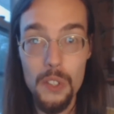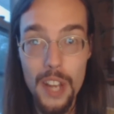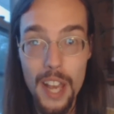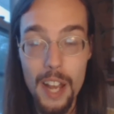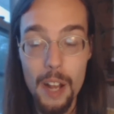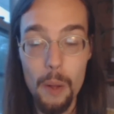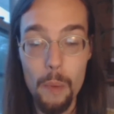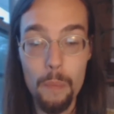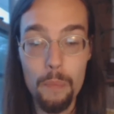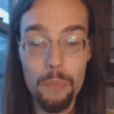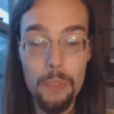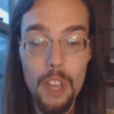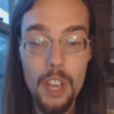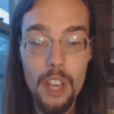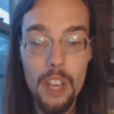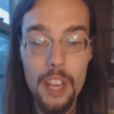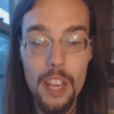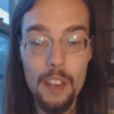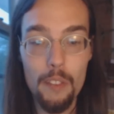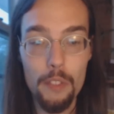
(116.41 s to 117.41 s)
Now,
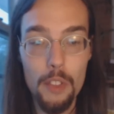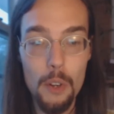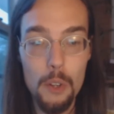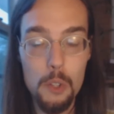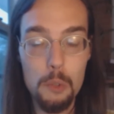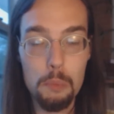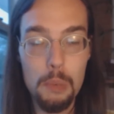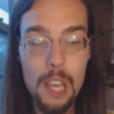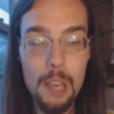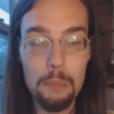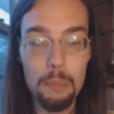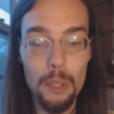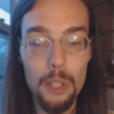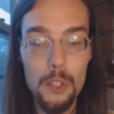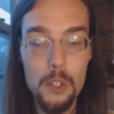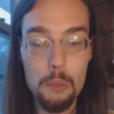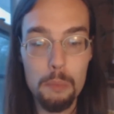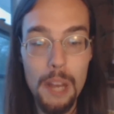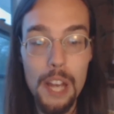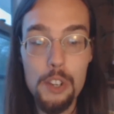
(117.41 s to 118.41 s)
if those people
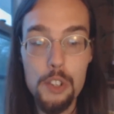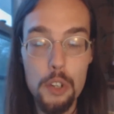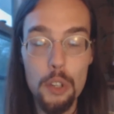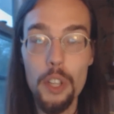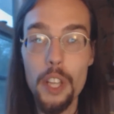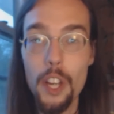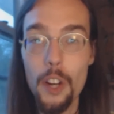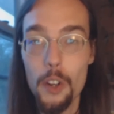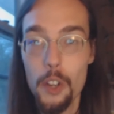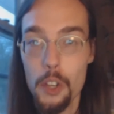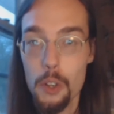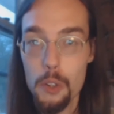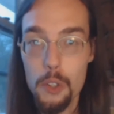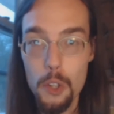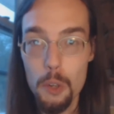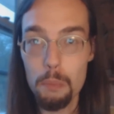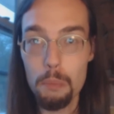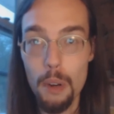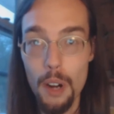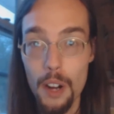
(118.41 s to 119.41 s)
especially are
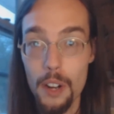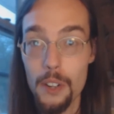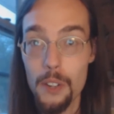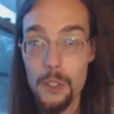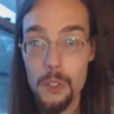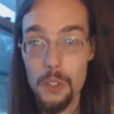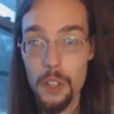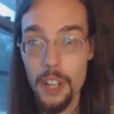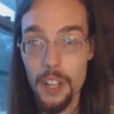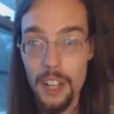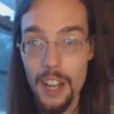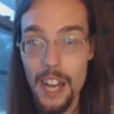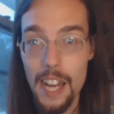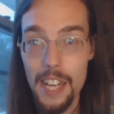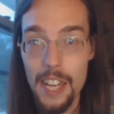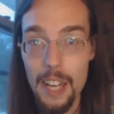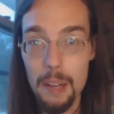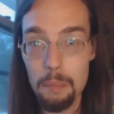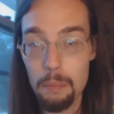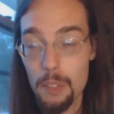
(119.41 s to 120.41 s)
YouTube partners like I
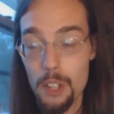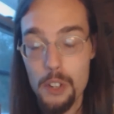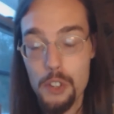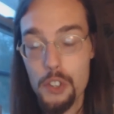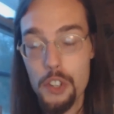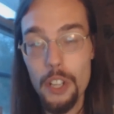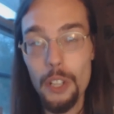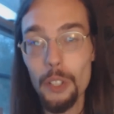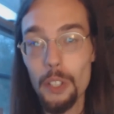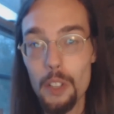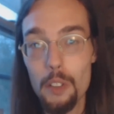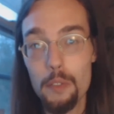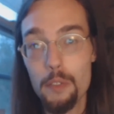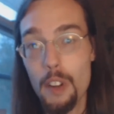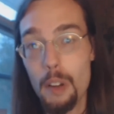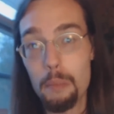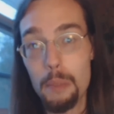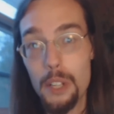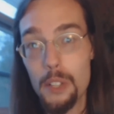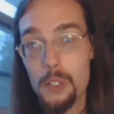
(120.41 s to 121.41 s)
am, they're shielded
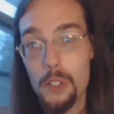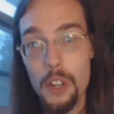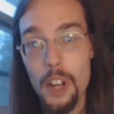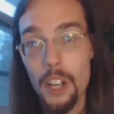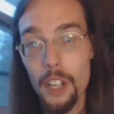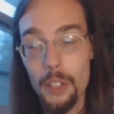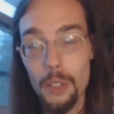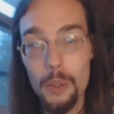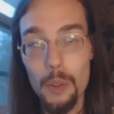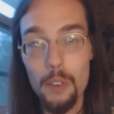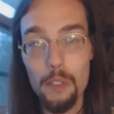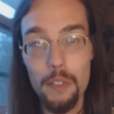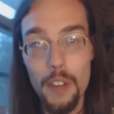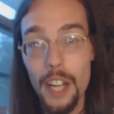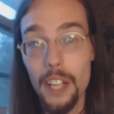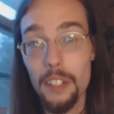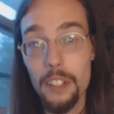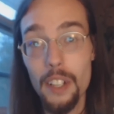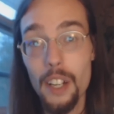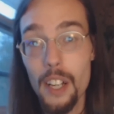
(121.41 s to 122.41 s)
from it. It's not going to
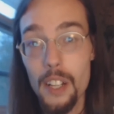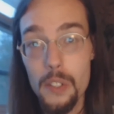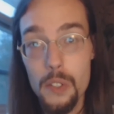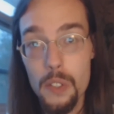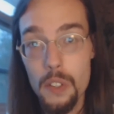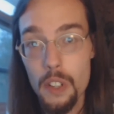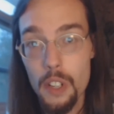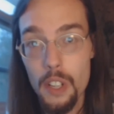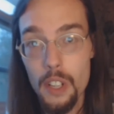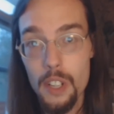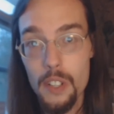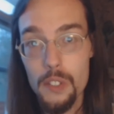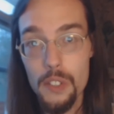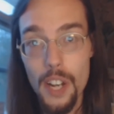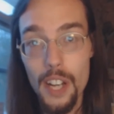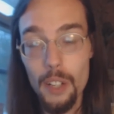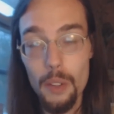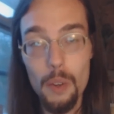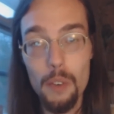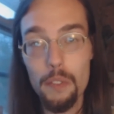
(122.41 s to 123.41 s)
affect us. It's
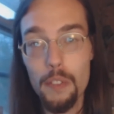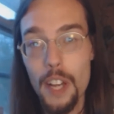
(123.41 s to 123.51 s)
not going to